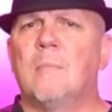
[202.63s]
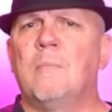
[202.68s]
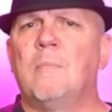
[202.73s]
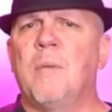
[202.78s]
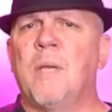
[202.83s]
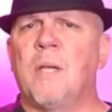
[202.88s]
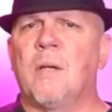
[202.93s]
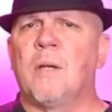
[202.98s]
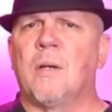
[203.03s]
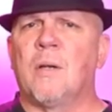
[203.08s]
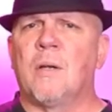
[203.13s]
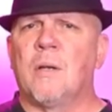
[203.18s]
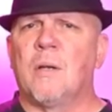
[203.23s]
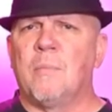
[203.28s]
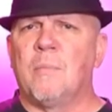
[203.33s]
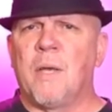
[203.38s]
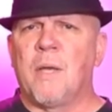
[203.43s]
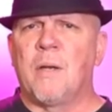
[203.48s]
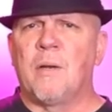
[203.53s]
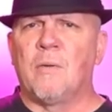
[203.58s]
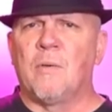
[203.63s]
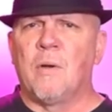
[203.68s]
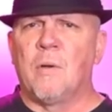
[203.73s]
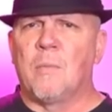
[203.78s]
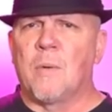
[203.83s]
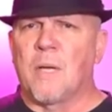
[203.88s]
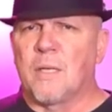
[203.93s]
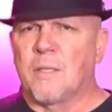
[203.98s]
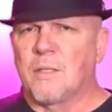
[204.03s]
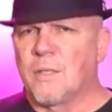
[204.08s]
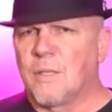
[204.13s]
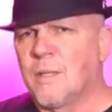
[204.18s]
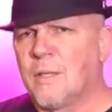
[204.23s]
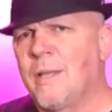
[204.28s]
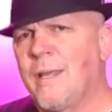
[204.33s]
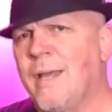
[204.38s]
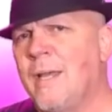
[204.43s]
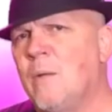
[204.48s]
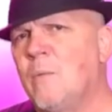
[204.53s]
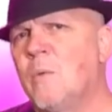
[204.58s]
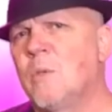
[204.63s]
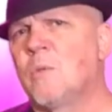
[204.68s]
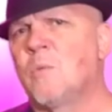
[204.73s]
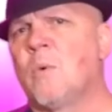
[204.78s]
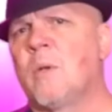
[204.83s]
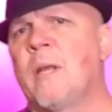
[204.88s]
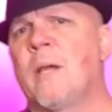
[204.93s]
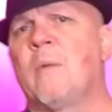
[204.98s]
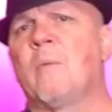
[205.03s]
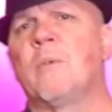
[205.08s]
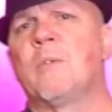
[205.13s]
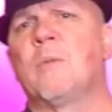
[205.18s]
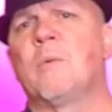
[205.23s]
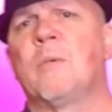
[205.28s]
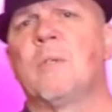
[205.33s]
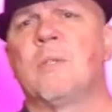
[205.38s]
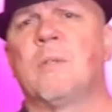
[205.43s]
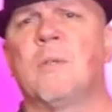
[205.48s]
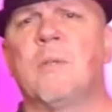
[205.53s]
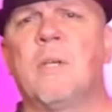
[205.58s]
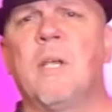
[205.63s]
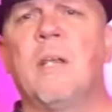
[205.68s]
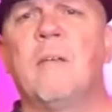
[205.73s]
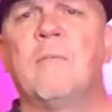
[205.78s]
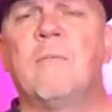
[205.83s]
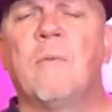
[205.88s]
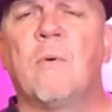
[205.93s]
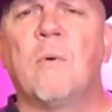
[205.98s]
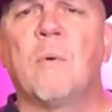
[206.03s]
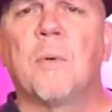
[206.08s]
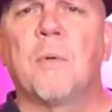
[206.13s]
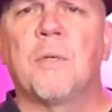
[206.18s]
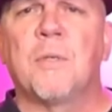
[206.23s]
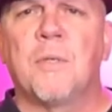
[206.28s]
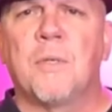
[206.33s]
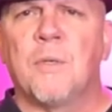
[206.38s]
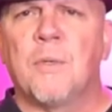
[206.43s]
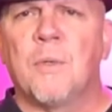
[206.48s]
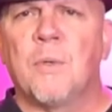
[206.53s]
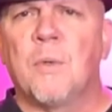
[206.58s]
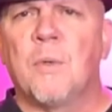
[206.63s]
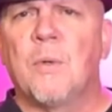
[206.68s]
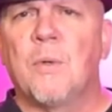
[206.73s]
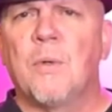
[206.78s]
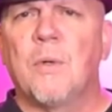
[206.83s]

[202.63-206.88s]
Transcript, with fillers: bigger, better robots. That was what I was always looking forward to